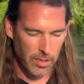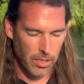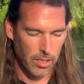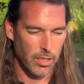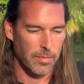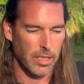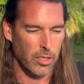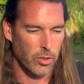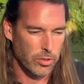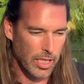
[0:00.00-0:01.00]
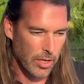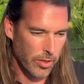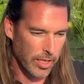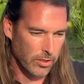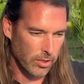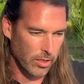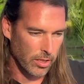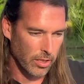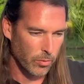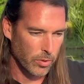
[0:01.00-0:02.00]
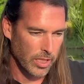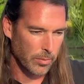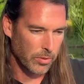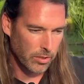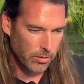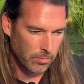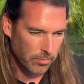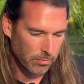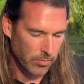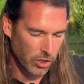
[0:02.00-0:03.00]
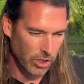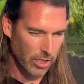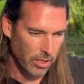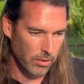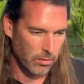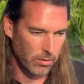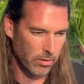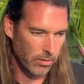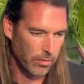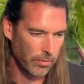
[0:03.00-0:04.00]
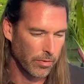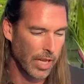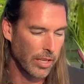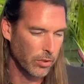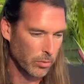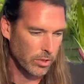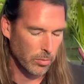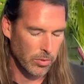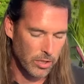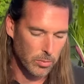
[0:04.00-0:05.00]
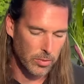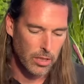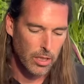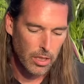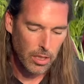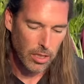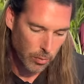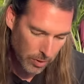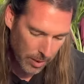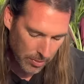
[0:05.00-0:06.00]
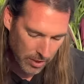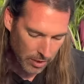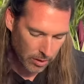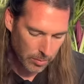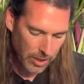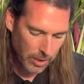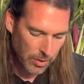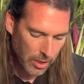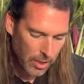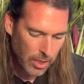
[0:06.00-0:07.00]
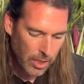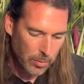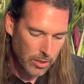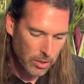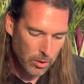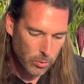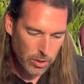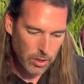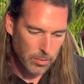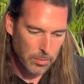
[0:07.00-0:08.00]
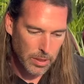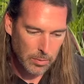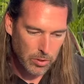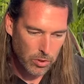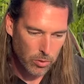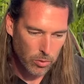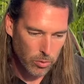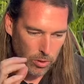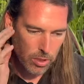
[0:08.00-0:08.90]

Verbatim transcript: and I'm not going to go into how I actually was able to share value with someone else, but with that particular being, but but is to really be able to